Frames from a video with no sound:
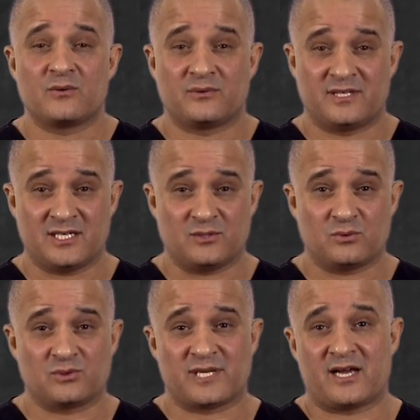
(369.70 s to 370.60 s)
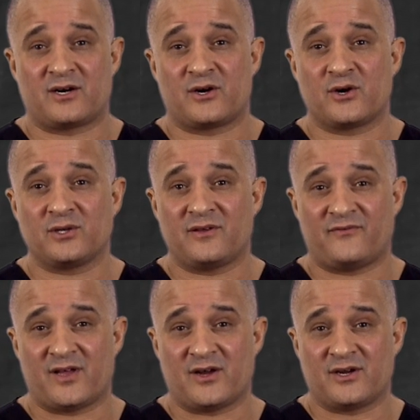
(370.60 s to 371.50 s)
this rules out an early
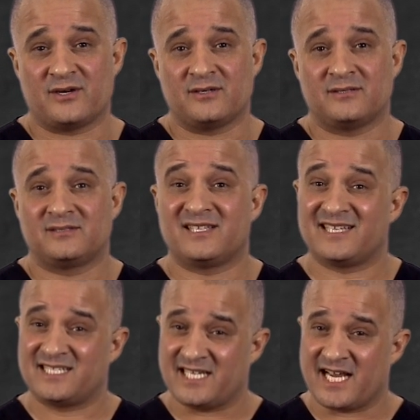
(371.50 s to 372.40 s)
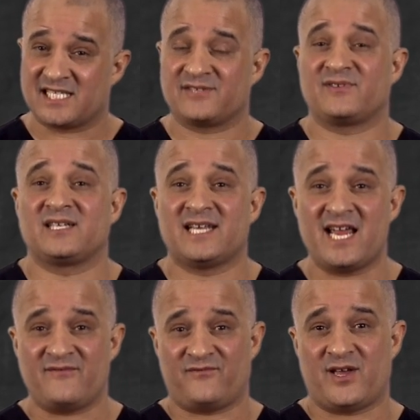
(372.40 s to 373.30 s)
failure, then the chance of a
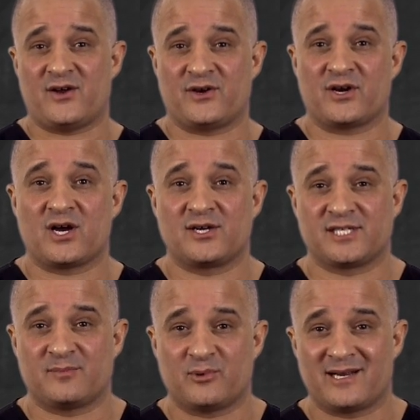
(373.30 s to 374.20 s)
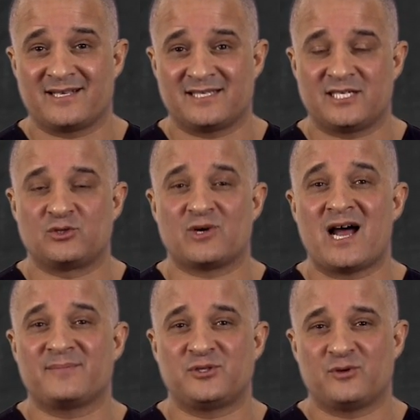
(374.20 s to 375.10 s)
late failure causing pregnancy
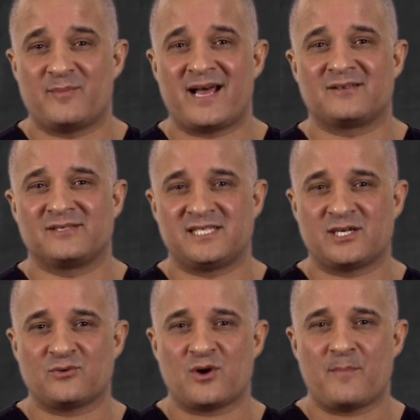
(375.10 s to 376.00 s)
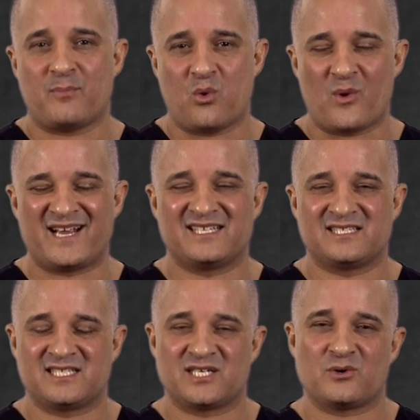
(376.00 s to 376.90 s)
drops to about
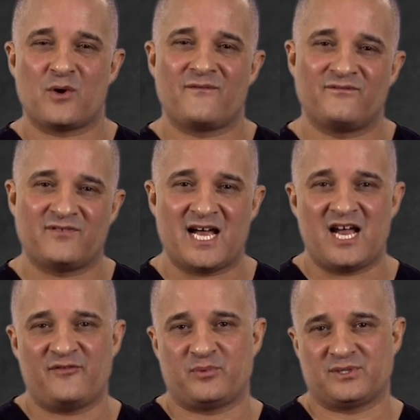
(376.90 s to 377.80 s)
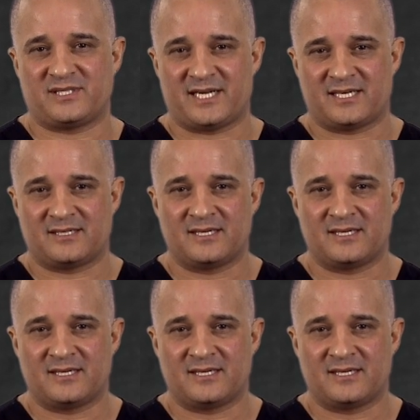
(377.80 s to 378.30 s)
0.05%.